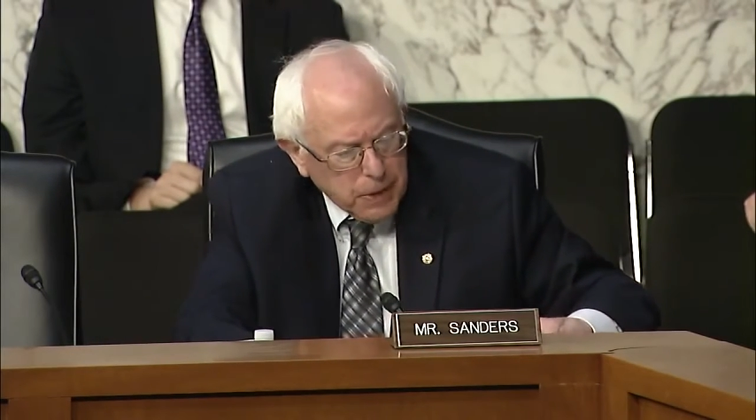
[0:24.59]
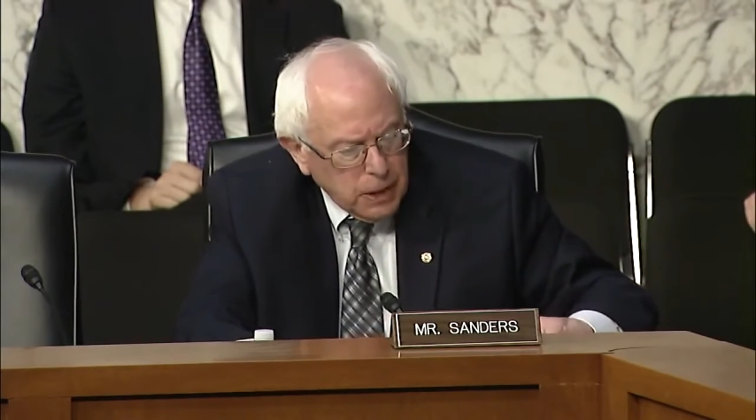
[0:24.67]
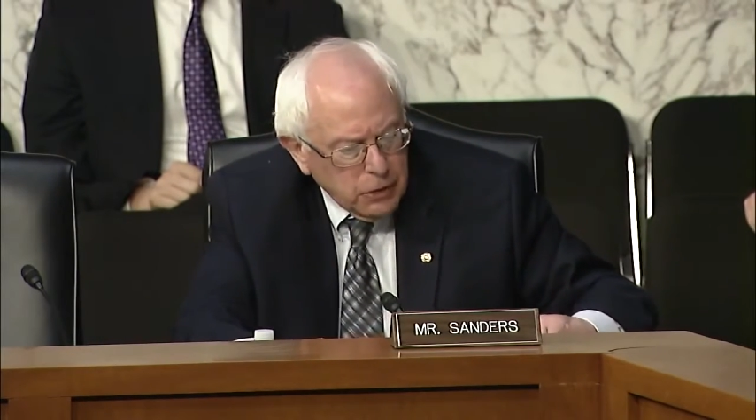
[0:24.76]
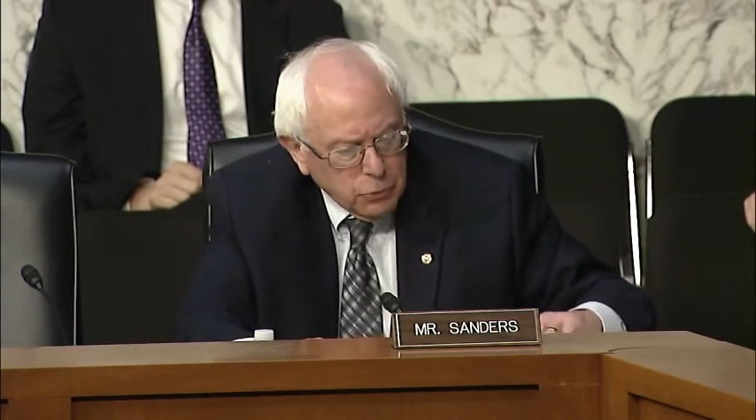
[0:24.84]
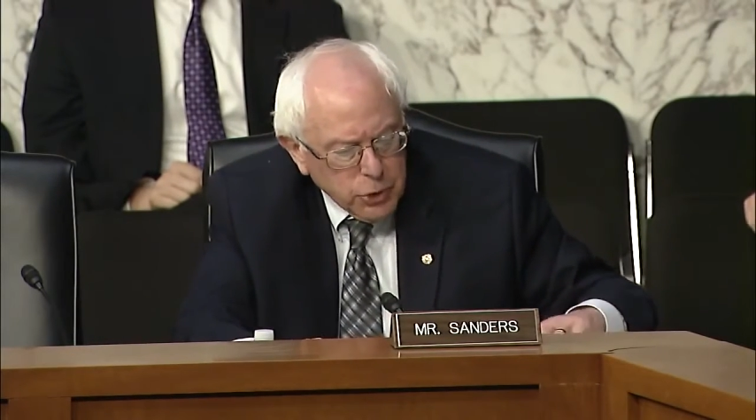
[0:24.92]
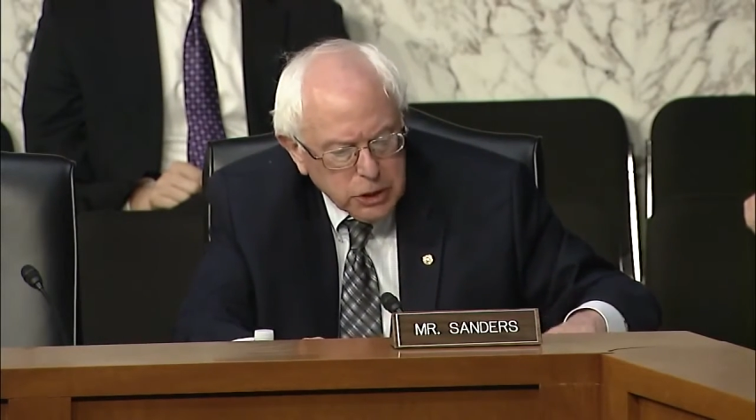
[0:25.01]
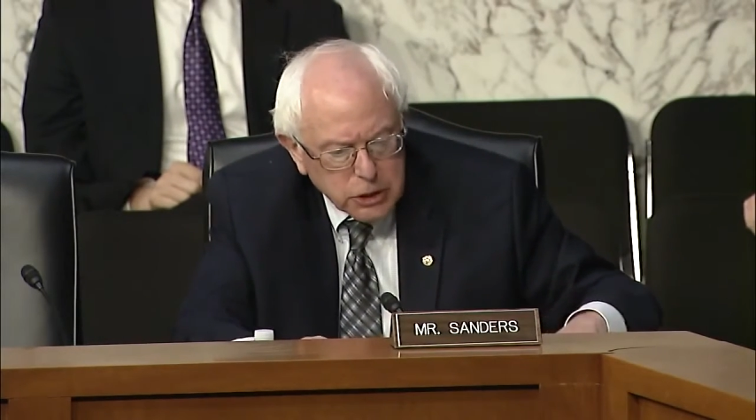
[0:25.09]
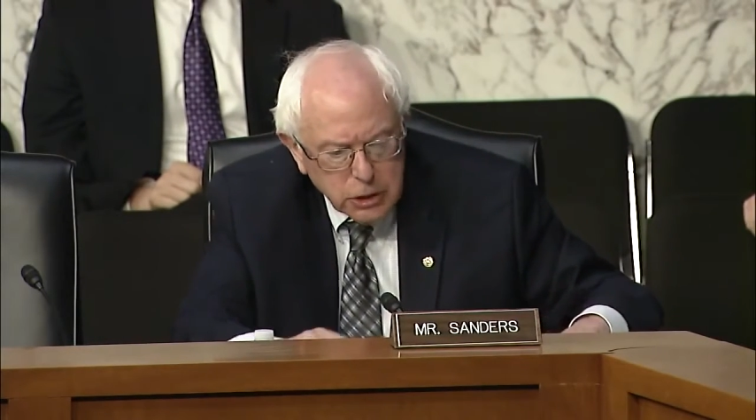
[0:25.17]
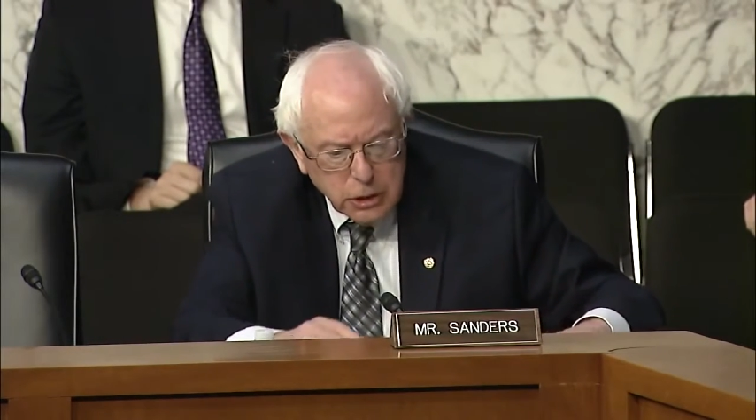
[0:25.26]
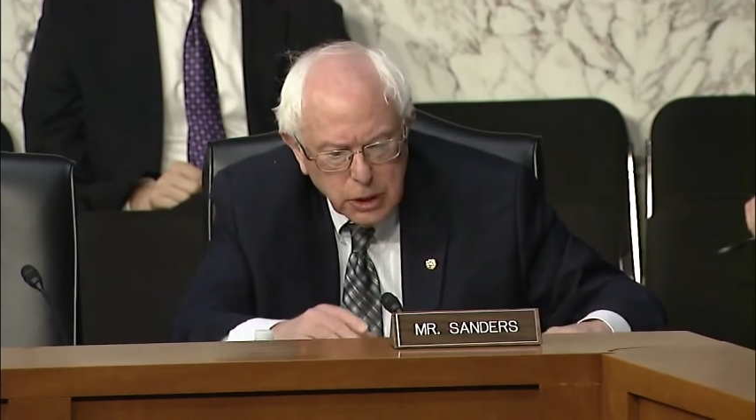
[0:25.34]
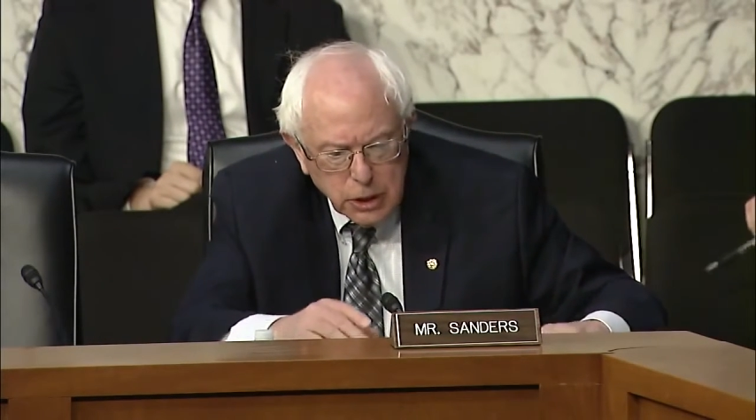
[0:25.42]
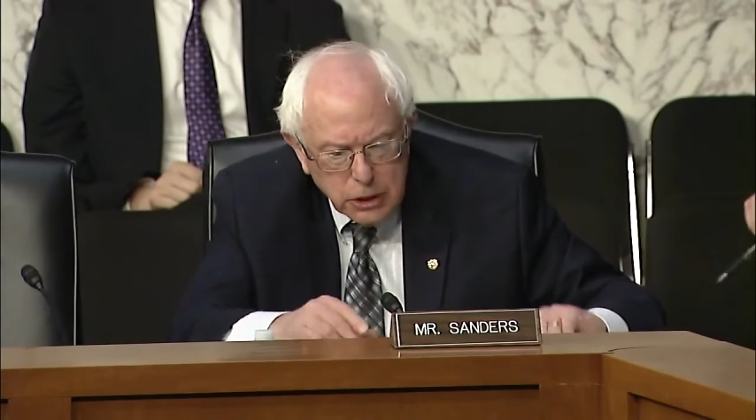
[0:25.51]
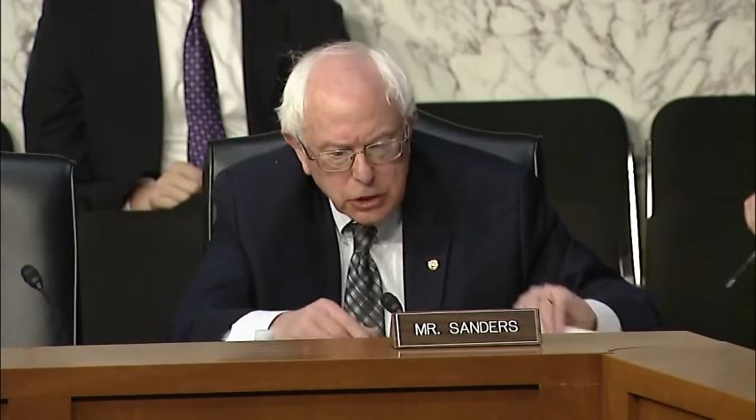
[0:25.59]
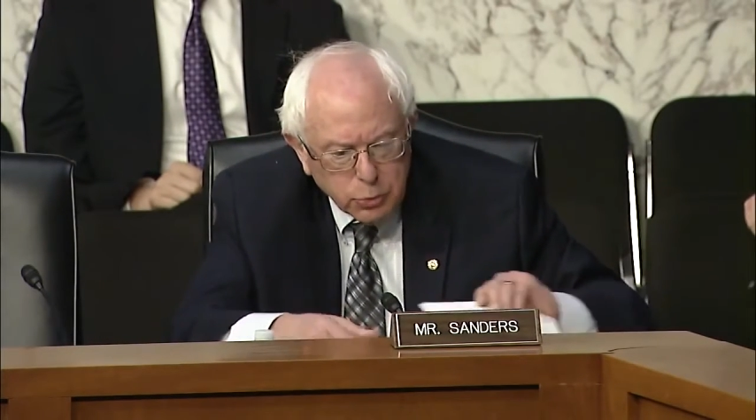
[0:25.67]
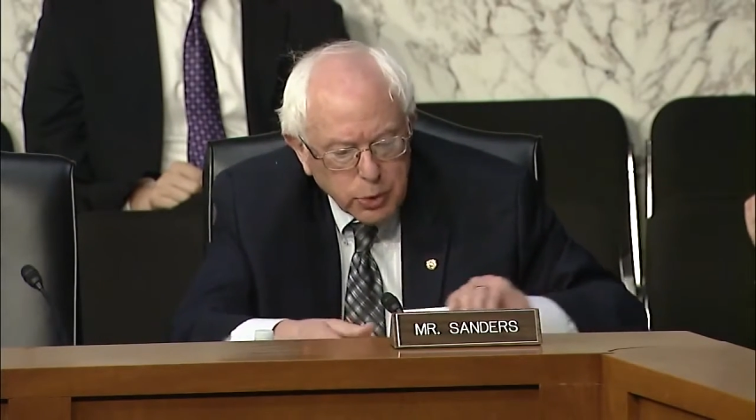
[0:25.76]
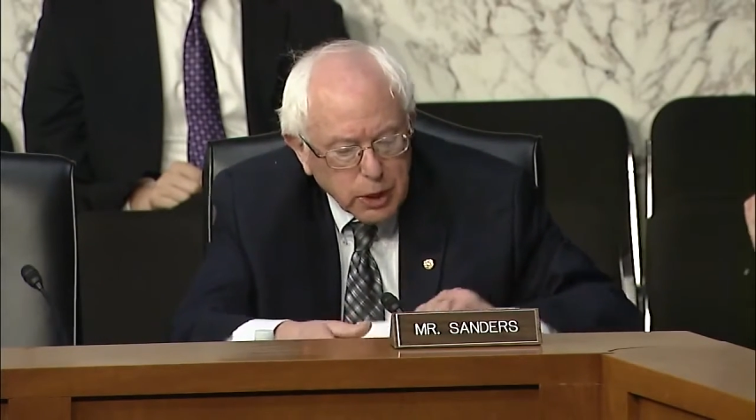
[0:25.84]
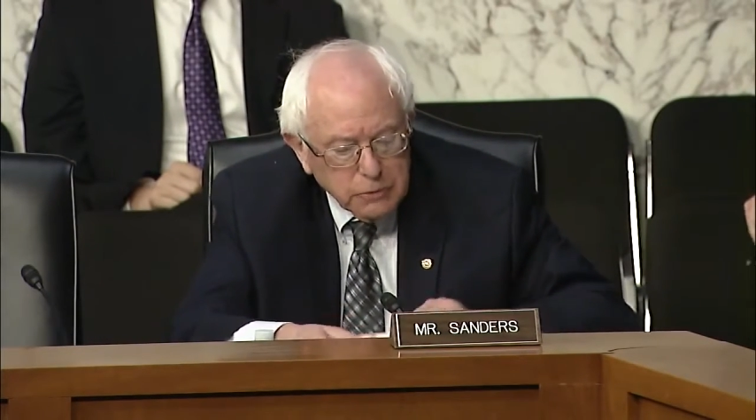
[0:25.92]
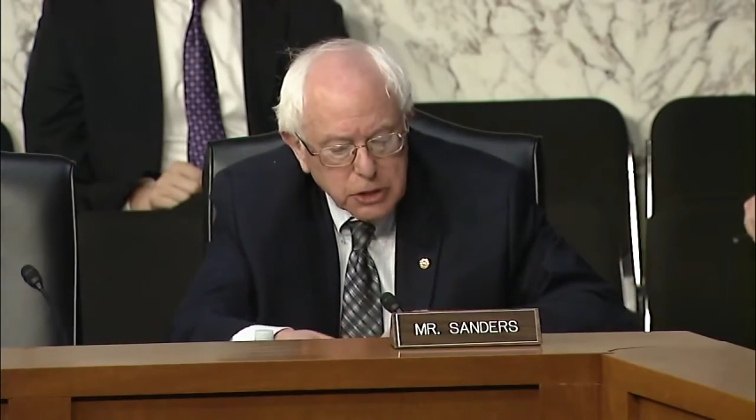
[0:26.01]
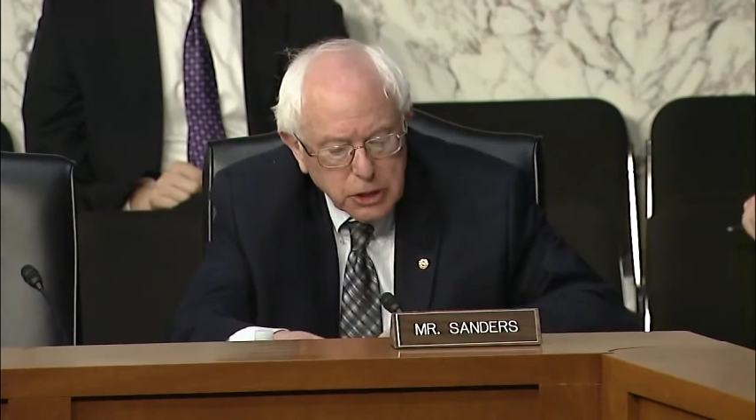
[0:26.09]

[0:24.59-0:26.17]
In recent years, we have